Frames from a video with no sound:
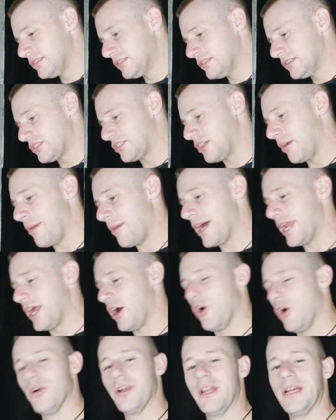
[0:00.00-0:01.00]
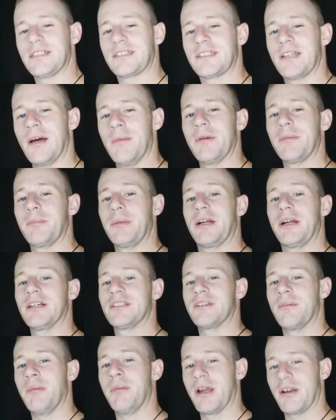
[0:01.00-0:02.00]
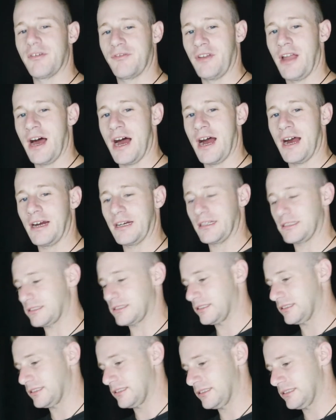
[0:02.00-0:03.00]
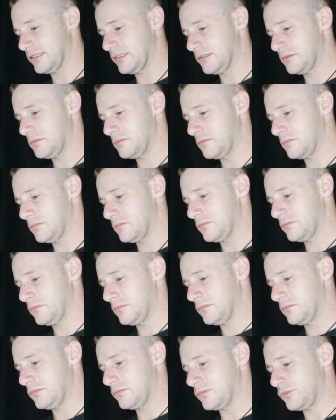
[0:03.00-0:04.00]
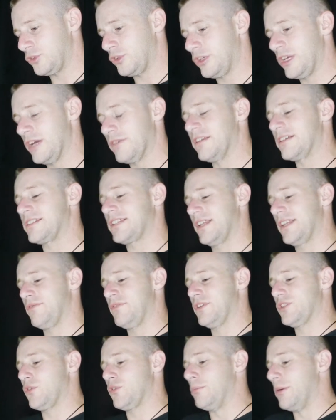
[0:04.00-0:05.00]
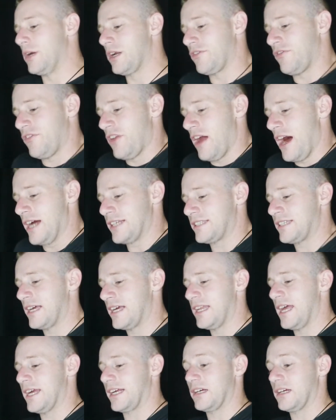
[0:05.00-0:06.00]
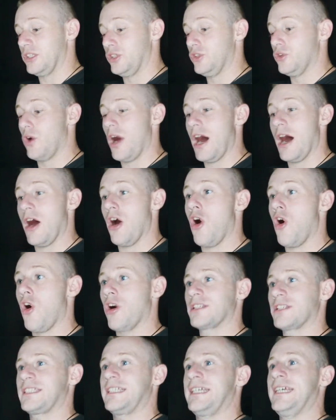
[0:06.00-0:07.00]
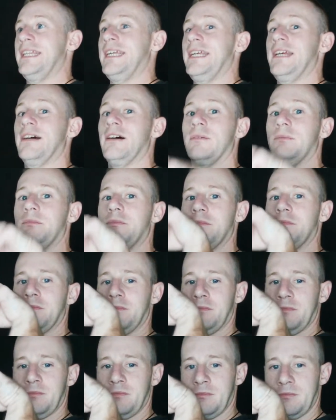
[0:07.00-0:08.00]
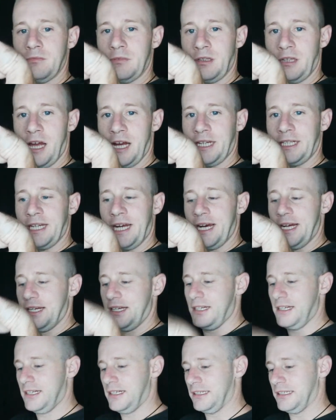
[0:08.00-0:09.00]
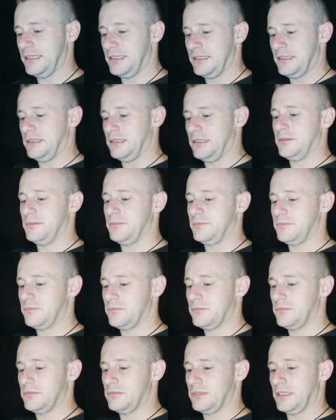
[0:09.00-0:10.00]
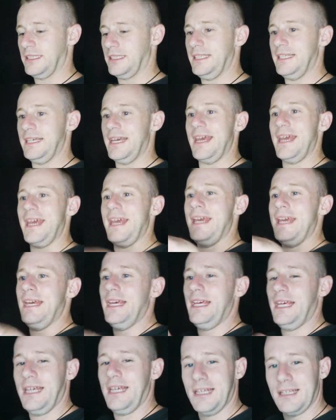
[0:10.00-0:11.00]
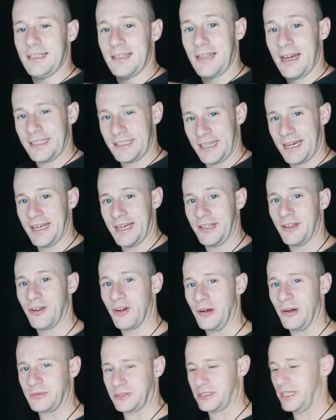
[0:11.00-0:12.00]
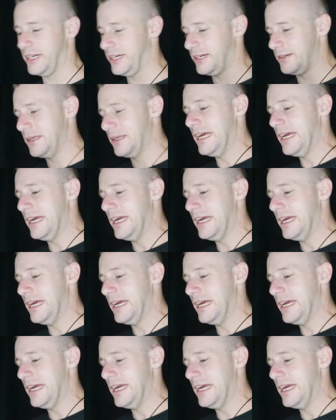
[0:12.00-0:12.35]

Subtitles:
somebody holding their stomach because of butterflies. You give this individual butterflies, like you know how a horse giddy up like that? Like, like that, you know what I'm saying?